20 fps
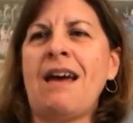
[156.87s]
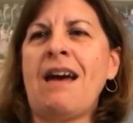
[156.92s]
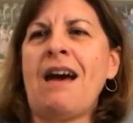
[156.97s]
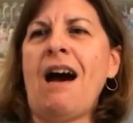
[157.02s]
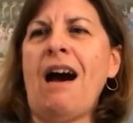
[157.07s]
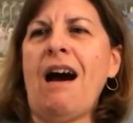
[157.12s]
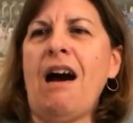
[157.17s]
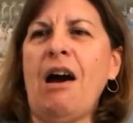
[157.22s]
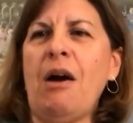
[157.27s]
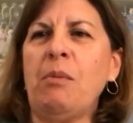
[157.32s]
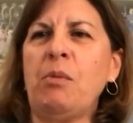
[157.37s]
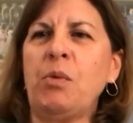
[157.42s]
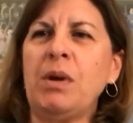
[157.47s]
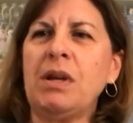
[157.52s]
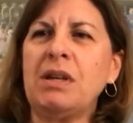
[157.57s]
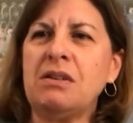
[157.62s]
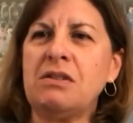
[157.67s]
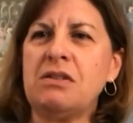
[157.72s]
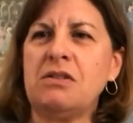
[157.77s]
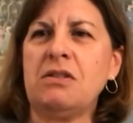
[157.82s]
When
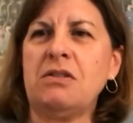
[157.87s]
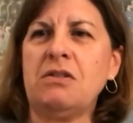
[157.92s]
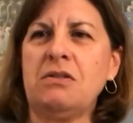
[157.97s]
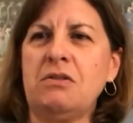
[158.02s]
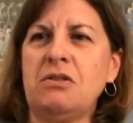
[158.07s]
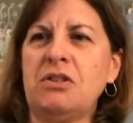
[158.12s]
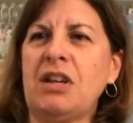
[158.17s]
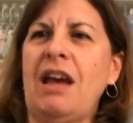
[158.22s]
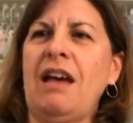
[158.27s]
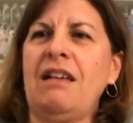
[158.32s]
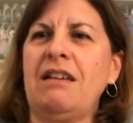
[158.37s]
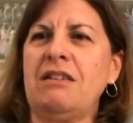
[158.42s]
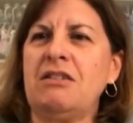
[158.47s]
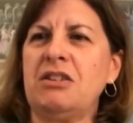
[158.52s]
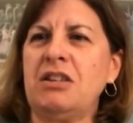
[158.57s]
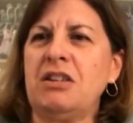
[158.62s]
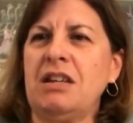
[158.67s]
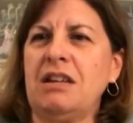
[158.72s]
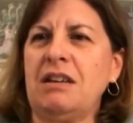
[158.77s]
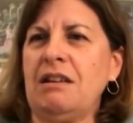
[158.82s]
you do
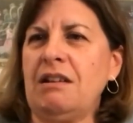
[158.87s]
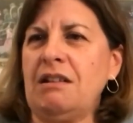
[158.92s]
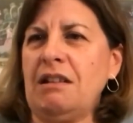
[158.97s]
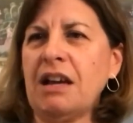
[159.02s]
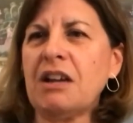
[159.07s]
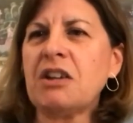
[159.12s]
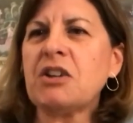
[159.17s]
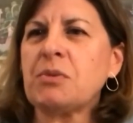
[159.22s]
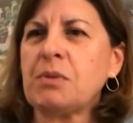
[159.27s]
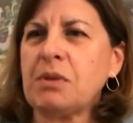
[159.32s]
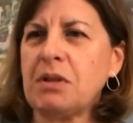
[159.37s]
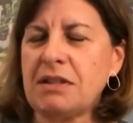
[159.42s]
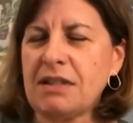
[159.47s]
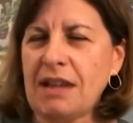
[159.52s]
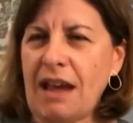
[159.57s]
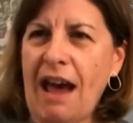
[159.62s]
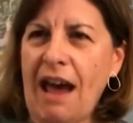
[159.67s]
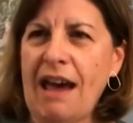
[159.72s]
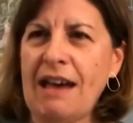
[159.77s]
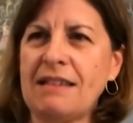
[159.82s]
challenging intellectual
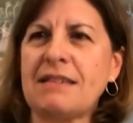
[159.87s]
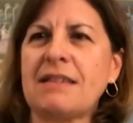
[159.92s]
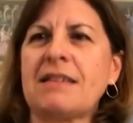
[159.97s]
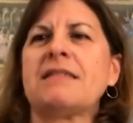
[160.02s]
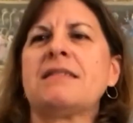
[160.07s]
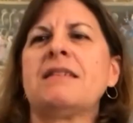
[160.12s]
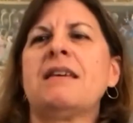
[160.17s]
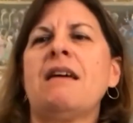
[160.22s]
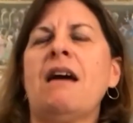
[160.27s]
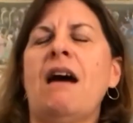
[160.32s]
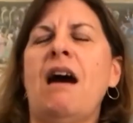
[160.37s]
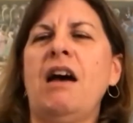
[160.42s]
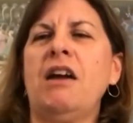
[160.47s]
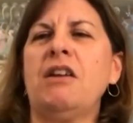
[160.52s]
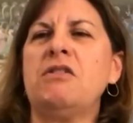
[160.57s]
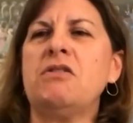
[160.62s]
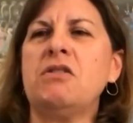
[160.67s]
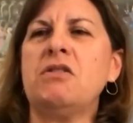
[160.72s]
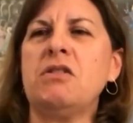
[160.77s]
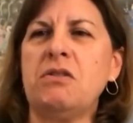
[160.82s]
tasks,
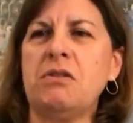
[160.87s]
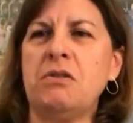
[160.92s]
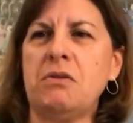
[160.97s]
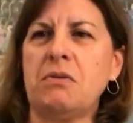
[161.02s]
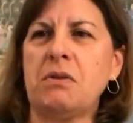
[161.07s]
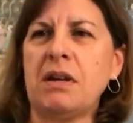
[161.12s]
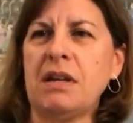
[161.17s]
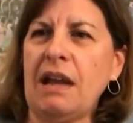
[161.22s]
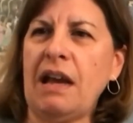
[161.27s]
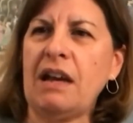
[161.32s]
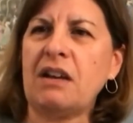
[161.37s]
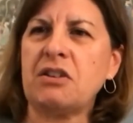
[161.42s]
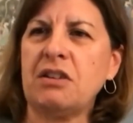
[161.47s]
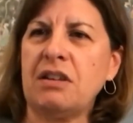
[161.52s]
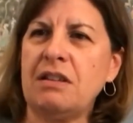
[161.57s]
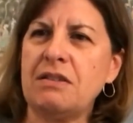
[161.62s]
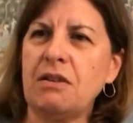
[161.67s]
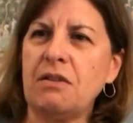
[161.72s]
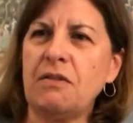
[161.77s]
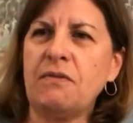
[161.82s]
new
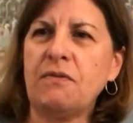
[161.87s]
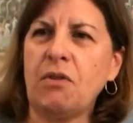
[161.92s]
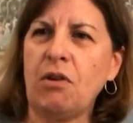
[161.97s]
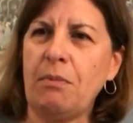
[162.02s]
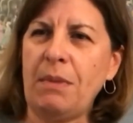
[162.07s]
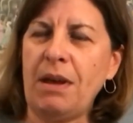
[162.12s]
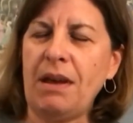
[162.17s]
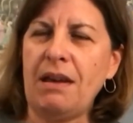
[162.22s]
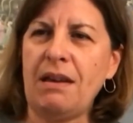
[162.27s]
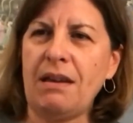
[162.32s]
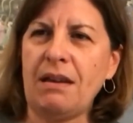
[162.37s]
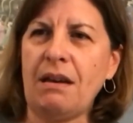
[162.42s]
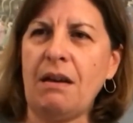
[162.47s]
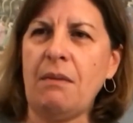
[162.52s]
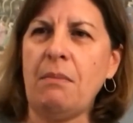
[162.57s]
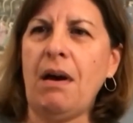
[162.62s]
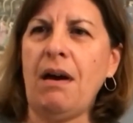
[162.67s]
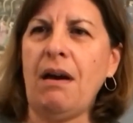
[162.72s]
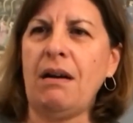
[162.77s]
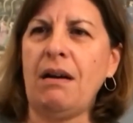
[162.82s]
connections are forming
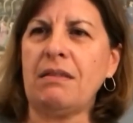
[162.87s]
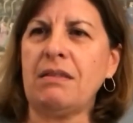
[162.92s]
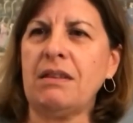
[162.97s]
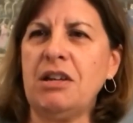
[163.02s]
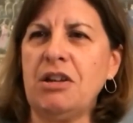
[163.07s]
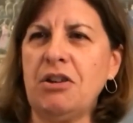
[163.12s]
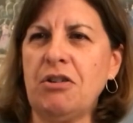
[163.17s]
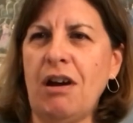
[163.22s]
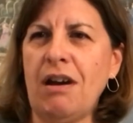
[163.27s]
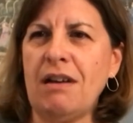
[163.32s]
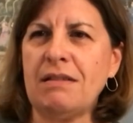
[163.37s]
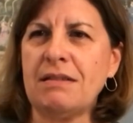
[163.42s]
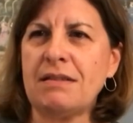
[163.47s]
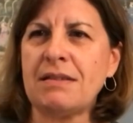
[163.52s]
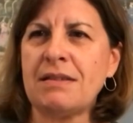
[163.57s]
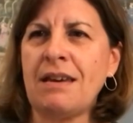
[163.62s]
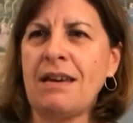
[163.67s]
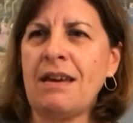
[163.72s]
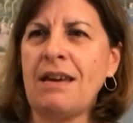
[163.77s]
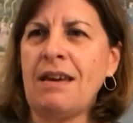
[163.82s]
among the neurons
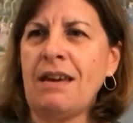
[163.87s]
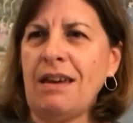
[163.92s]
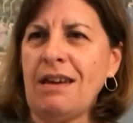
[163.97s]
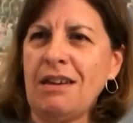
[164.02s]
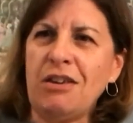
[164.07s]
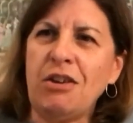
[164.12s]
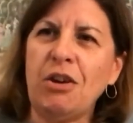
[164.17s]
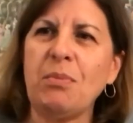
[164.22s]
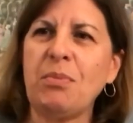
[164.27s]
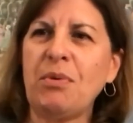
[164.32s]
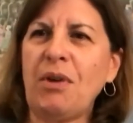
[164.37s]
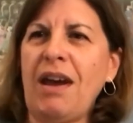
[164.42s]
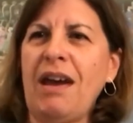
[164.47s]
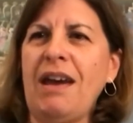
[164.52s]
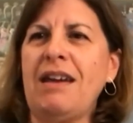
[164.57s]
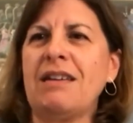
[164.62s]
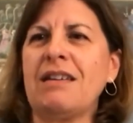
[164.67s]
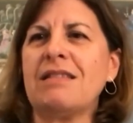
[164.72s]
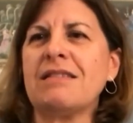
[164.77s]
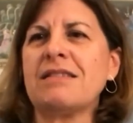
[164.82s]
in your
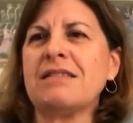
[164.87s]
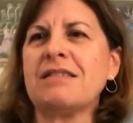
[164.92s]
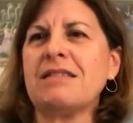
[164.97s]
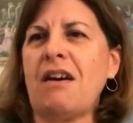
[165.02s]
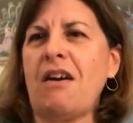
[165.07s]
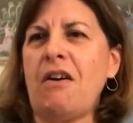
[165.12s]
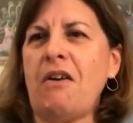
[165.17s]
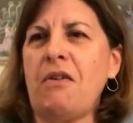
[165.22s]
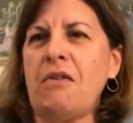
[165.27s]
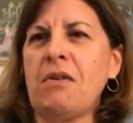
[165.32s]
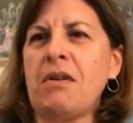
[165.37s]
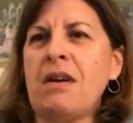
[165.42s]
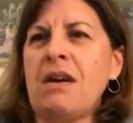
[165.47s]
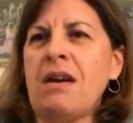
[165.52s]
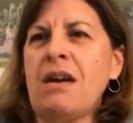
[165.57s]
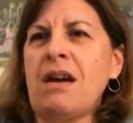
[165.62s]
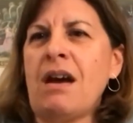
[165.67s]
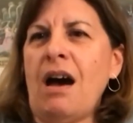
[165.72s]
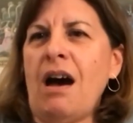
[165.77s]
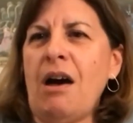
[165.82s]
brain, and so
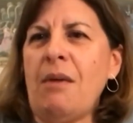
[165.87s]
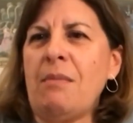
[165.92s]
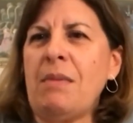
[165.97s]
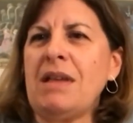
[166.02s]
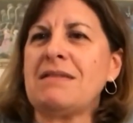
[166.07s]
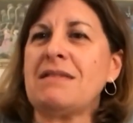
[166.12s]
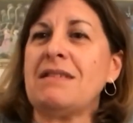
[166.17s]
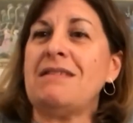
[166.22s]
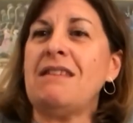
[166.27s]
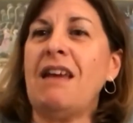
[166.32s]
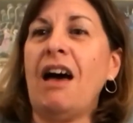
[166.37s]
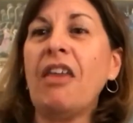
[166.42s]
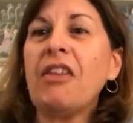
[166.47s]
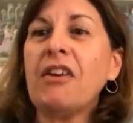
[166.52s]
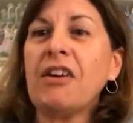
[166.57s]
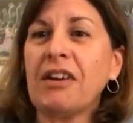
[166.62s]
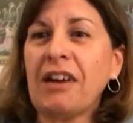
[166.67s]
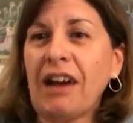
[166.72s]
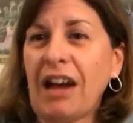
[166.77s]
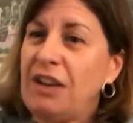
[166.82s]
it's
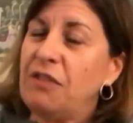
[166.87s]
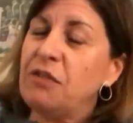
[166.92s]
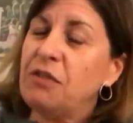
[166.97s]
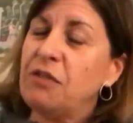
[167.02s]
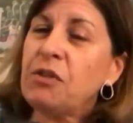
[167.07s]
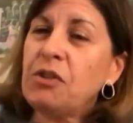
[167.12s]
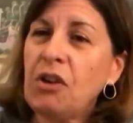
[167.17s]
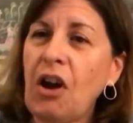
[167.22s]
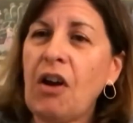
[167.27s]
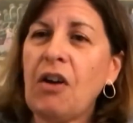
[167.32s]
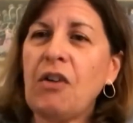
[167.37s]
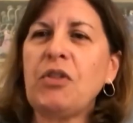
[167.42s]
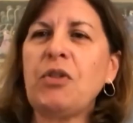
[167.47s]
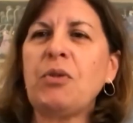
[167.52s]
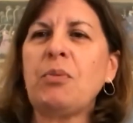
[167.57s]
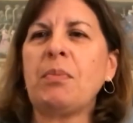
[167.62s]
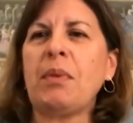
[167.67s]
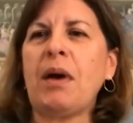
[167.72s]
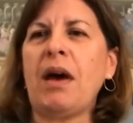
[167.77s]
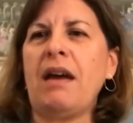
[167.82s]
another kind of growth,
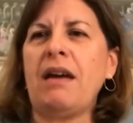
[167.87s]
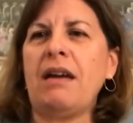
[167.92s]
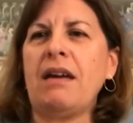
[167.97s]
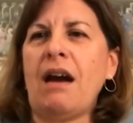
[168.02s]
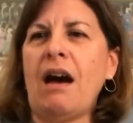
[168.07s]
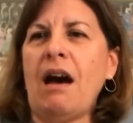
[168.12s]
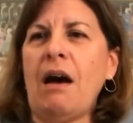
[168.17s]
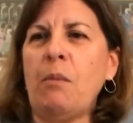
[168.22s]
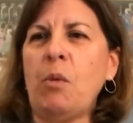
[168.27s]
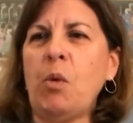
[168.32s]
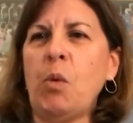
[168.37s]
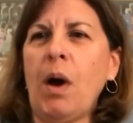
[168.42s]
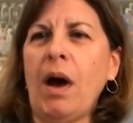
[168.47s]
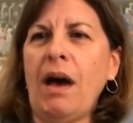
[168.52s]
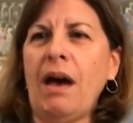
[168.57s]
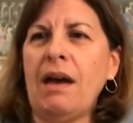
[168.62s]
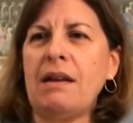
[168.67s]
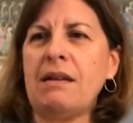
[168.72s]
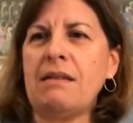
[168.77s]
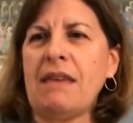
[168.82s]
but
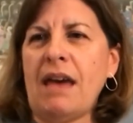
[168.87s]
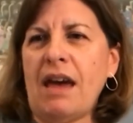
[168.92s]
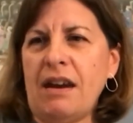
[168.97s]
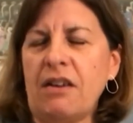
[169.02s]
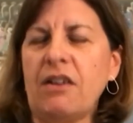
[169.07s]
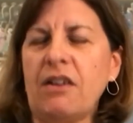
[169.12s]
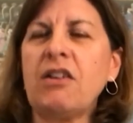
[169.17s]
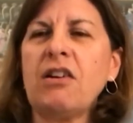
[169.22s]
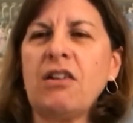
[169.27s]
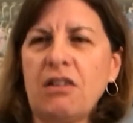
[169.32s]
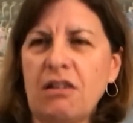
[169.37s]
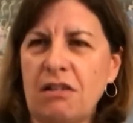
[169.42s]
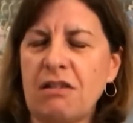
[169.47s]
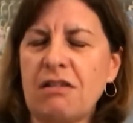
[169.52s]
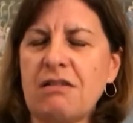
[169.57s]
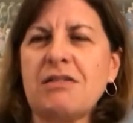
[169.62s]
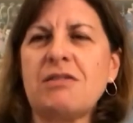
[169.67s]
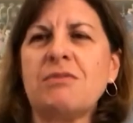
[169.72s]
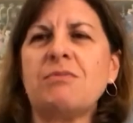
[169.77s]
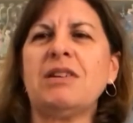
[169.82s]
one that
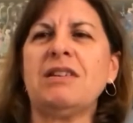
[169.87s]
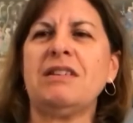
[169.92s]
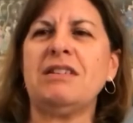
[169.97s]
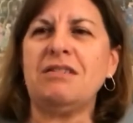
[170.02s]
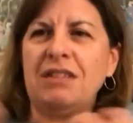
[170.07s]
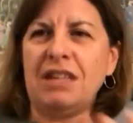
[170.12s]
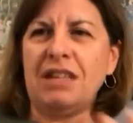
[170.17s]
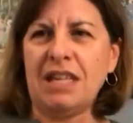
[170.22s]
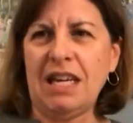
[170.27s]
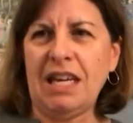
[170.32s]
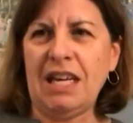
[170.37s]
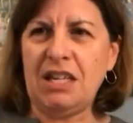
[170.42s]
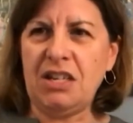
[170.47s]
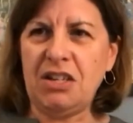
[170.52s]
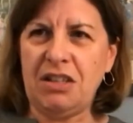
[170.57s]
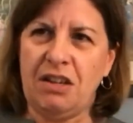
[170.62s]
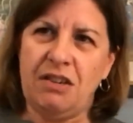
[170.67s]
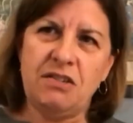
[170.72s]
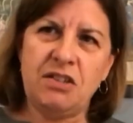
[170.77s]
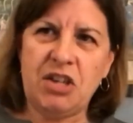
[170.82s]
occurs when you engage in
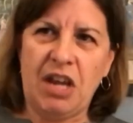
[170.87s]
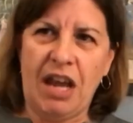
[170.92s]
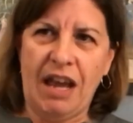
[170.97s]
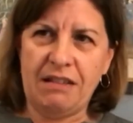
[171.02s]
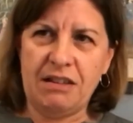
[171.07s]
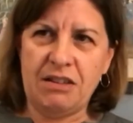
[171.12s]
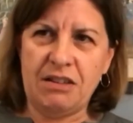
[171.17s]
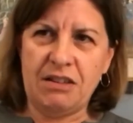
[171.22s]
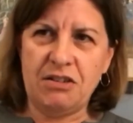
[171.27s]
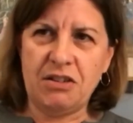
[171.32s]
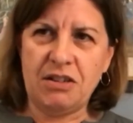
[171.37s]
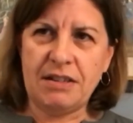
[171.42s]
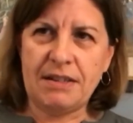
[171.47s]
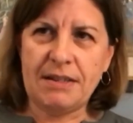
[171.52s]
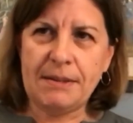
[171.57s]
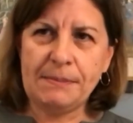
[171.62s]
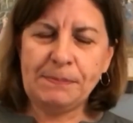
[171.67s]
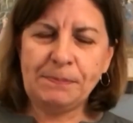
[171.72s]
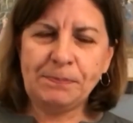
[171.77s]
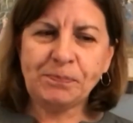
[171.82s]
those
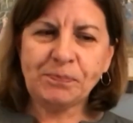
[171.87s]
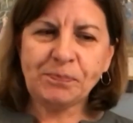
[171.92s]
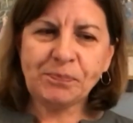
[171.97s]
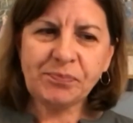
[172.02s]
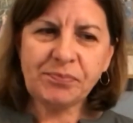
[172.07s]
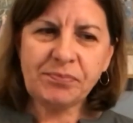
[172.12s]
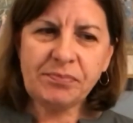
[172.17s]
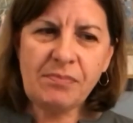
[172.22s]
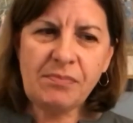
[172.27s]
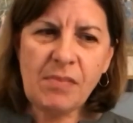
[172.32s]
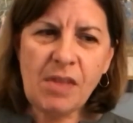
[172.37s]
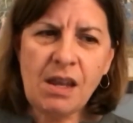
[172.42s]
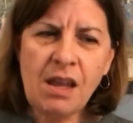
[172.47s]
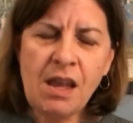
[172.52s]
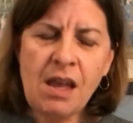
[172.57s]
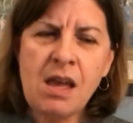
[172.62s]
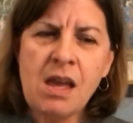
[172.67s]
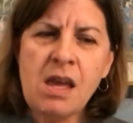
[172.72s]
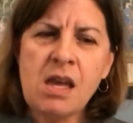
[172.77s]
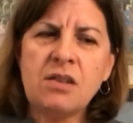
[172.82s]
challenges.
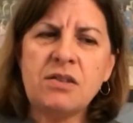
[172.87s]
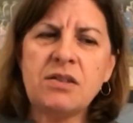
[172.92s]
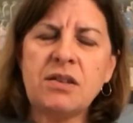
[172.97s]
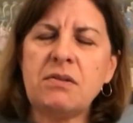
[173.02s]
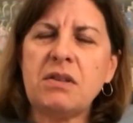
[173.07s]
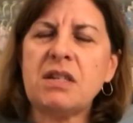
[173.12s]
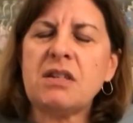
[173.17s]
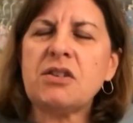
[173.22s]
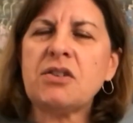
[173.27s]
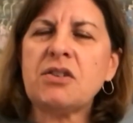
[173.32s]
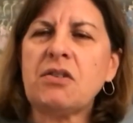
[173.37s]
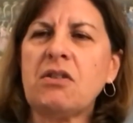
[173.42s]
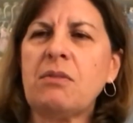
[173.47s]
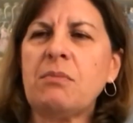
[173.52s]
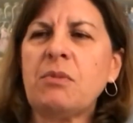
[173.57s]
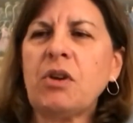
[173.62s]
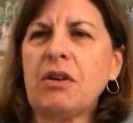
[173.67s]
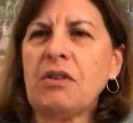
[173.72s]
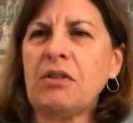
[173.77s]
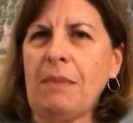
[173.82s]
So the term
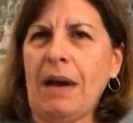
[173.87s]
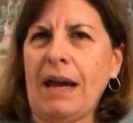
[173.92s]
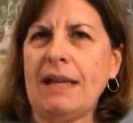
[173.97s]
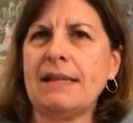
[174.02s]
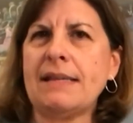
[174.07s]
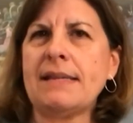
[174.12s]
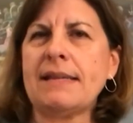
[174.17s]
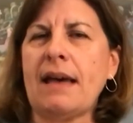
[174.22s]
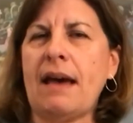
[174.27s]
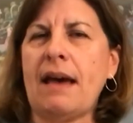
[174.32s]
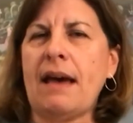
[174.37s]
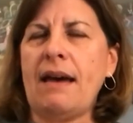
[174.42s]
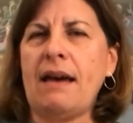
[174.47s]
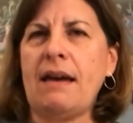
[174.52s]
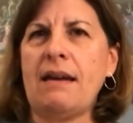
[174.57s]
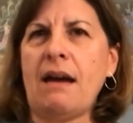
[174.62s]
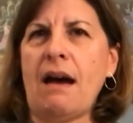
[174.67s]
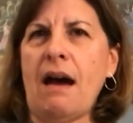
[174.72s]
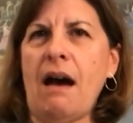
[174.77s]
growth mindset